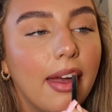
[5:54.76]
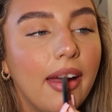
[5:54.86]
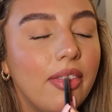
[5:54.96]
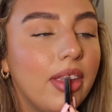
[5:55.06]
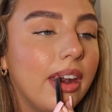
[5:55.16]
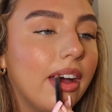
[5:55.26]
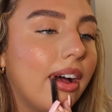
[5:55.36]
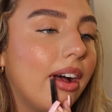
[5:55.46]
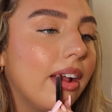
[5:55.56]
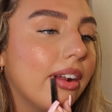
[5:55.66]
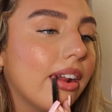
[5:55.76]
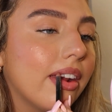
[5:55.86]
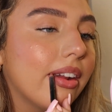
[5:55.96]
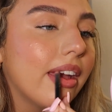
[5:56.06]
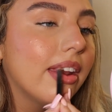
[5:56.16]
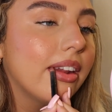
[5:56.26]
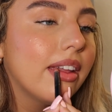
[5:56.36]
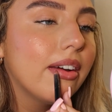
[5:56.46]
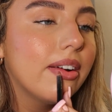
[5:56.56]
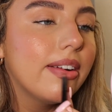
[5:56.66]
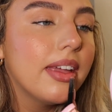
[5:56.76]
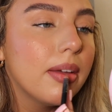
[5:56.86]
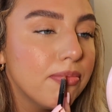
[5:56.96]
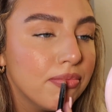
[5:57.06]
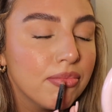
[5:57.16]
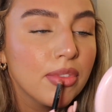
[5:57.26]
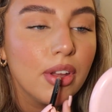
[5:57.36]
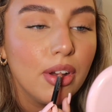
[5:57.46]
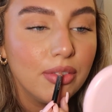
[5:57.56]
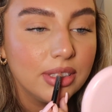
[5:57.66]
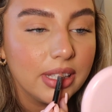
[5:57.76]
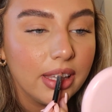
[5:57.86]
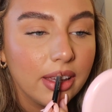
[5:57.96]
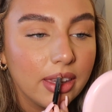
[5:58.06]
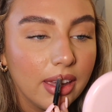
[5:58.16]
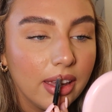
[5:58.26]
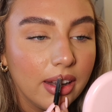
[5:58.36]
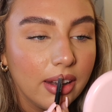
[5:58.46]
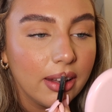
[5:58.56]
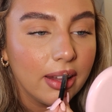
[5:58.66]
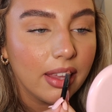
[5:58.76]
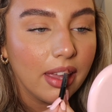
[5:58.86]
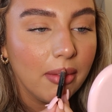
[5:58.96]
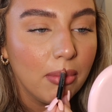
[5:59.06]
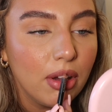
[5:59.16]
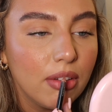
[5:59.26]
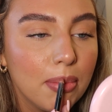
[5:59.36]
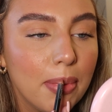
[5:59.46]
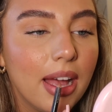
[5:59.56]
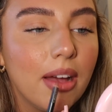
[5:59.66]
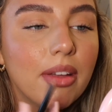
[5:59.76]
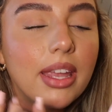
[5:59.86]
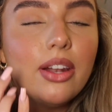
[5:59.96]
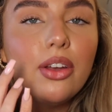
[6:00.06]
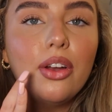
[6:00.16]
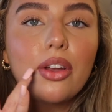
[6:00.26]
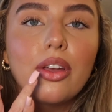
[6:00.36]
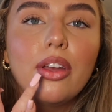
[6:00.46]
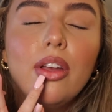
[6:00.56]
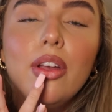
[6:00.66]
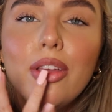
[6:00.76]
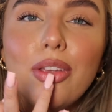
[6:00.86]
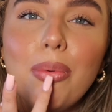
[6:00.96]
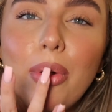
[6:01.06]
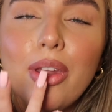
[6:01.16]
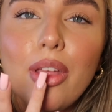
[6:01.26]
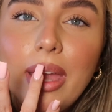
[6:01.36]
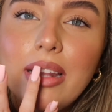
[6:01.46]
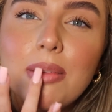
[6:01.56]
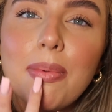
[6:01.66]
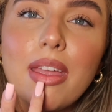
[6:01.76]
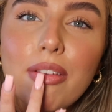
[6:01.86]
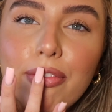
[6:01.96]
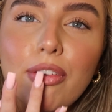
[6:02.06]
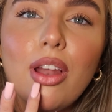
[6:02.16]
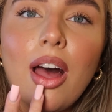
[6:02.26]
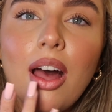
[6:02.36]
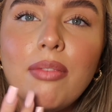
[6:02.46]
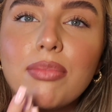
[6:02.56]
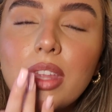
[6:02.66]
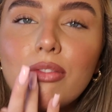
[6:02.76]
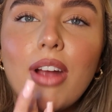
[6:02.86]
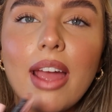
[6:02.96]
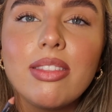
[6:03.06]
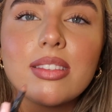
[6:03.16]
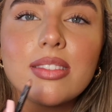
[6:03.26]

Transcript: And then I'm just shading it all in. Obviously, again, to get more of a pouty look, you want it to be fuller right in the